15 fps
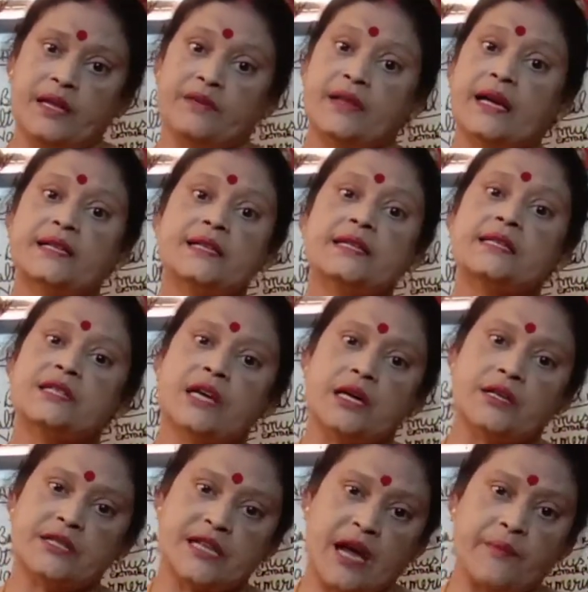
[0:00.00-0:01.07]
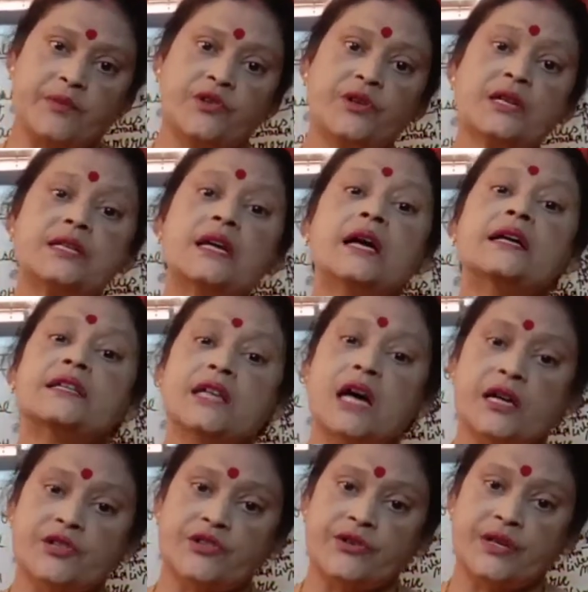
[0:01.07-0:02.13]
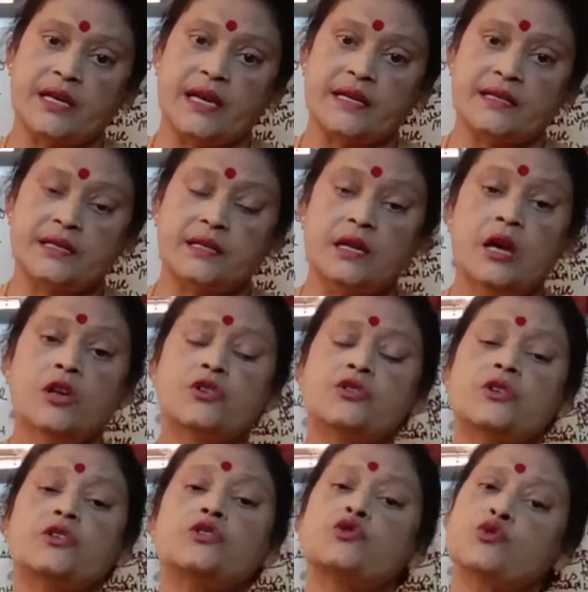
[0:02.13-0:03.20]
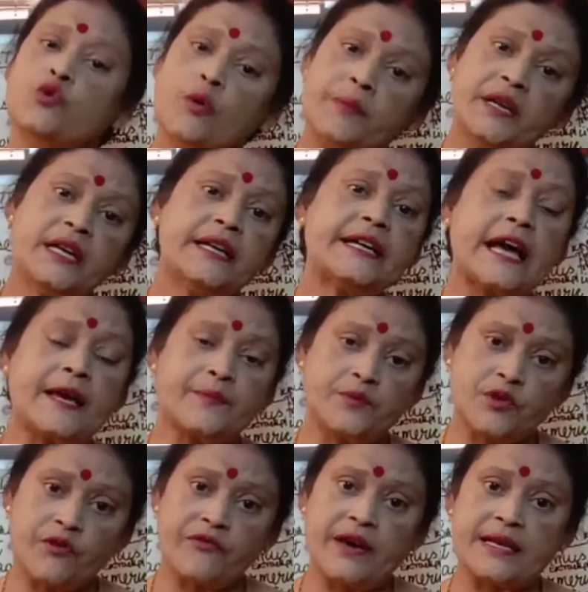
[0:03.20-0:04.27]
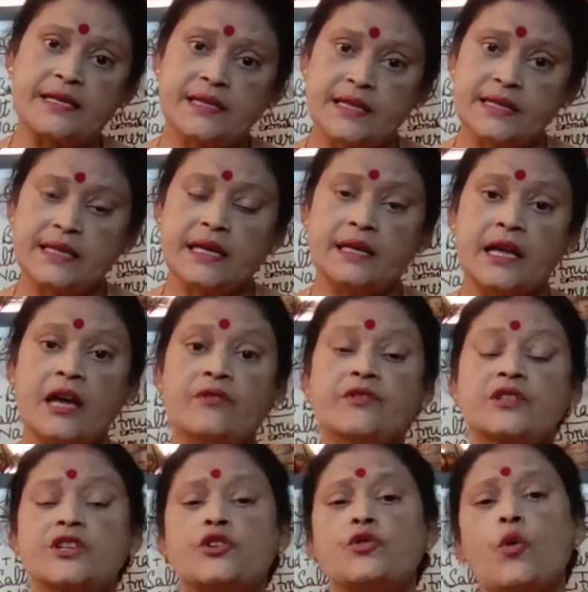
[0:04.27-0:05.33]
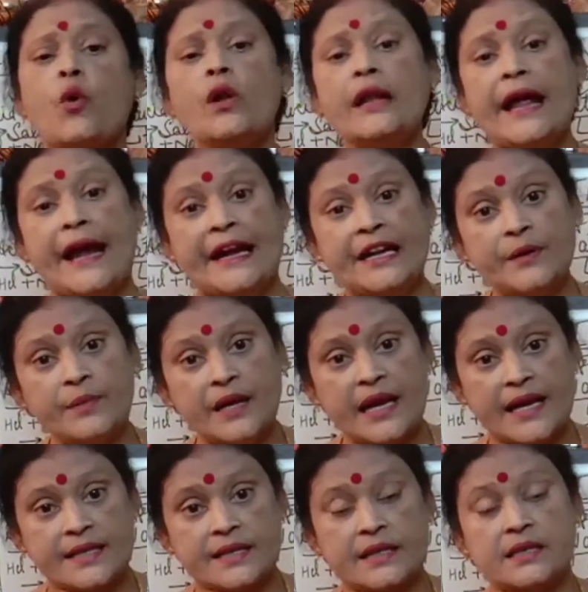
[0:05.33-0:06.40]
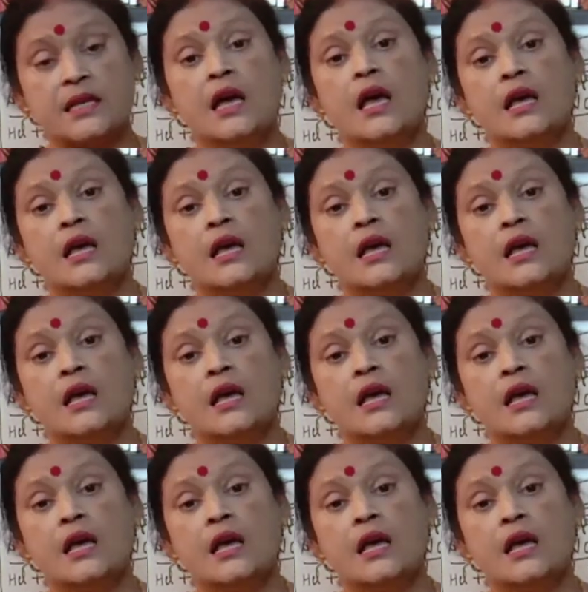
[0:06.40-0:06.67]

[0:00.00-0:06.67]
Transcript: That is tamarind, tartaric acid. So many types of acids are there which are all edible acids.